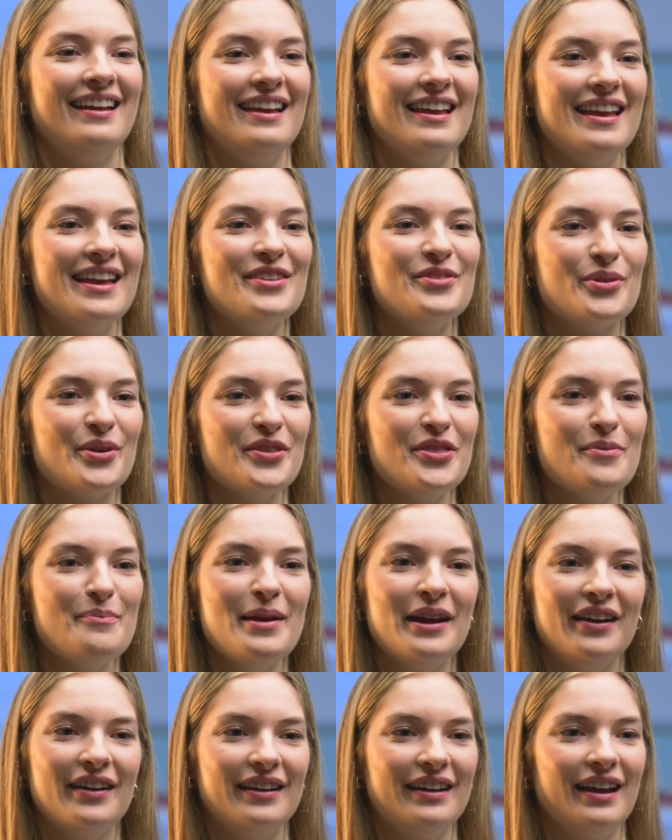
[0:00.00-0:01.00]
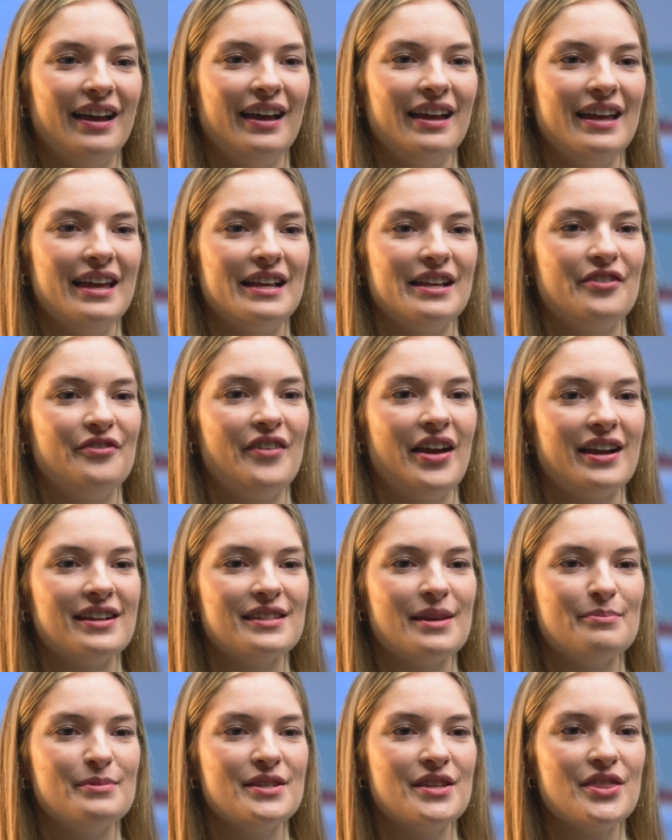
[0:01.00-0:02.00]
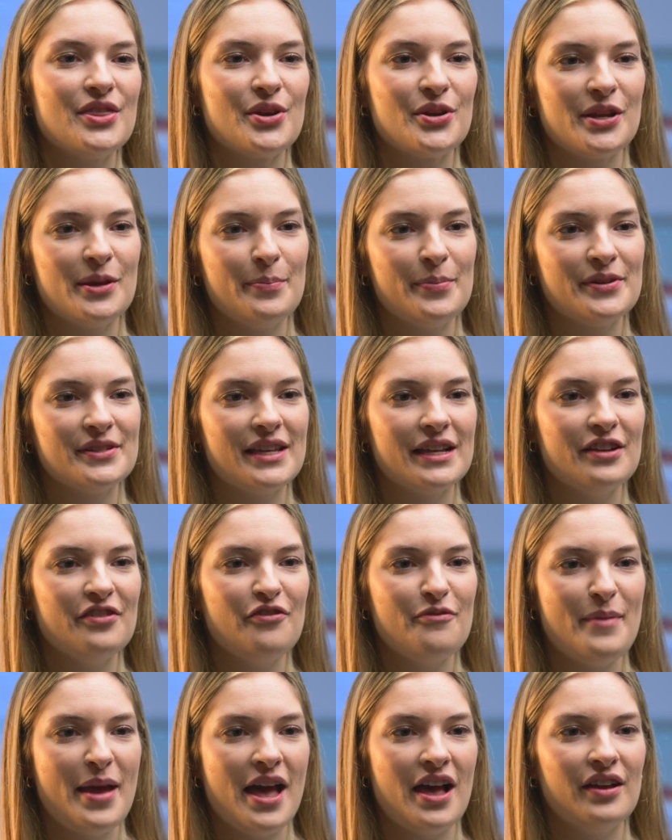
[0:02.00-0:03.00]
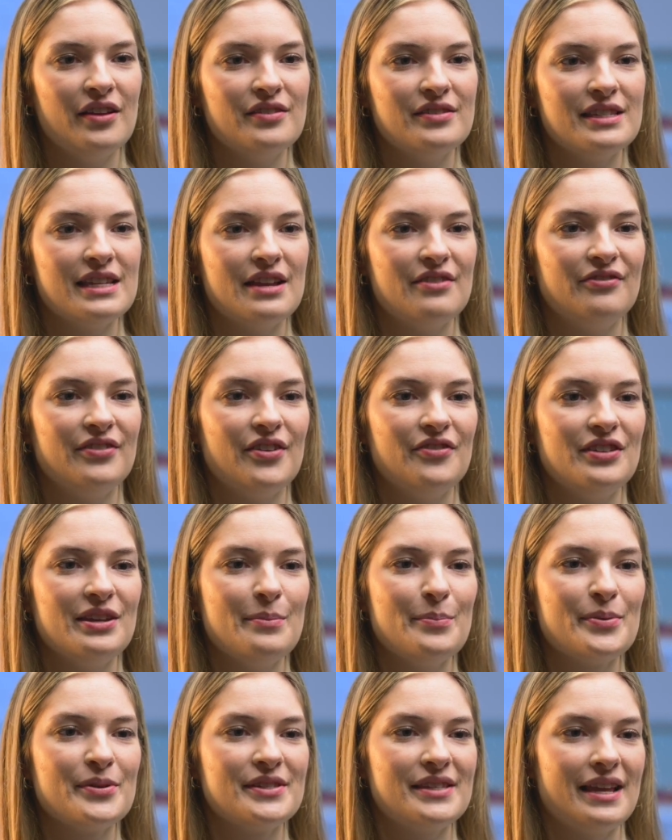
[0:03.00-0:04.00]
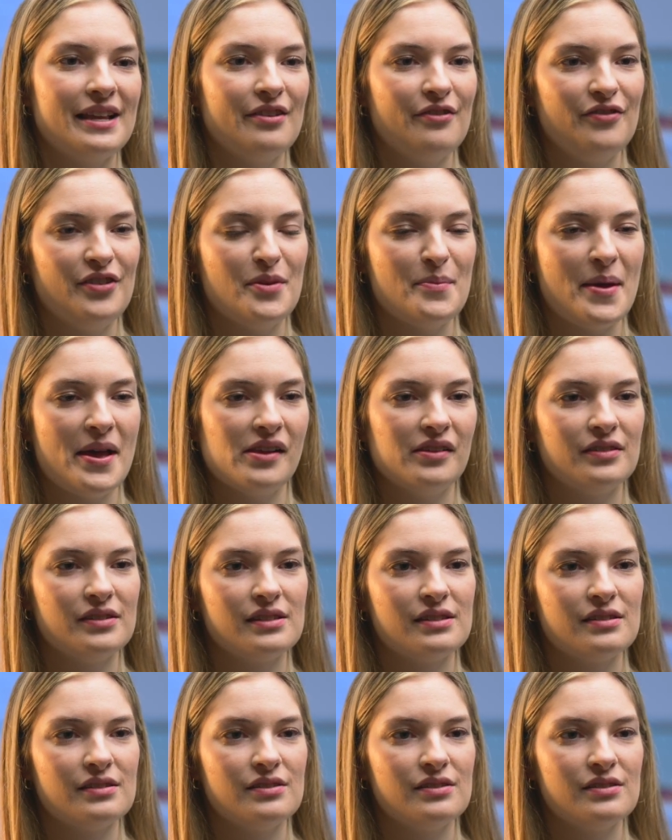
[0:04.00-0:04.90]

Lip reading: In North America, it affects up to 30% of males and 15% of females.